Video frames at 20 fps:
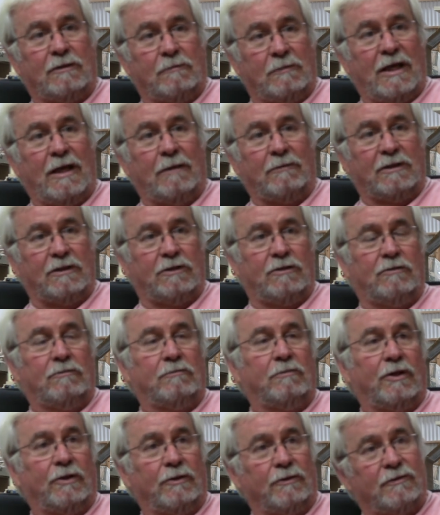be able to do
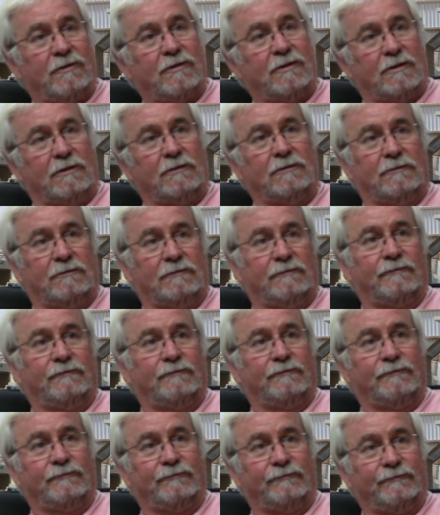both.
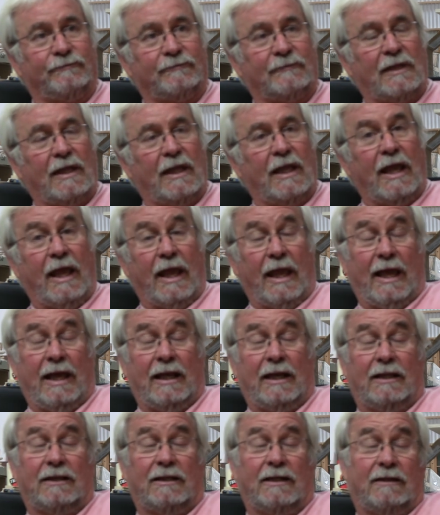
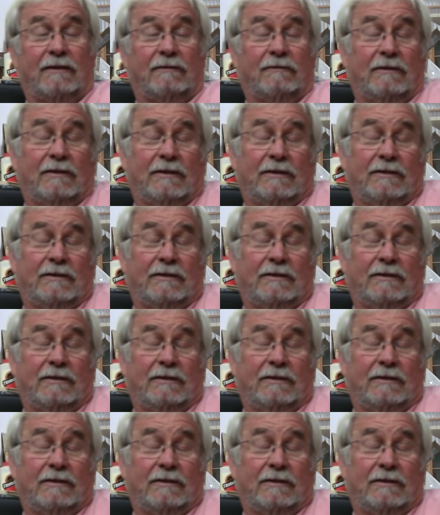And then,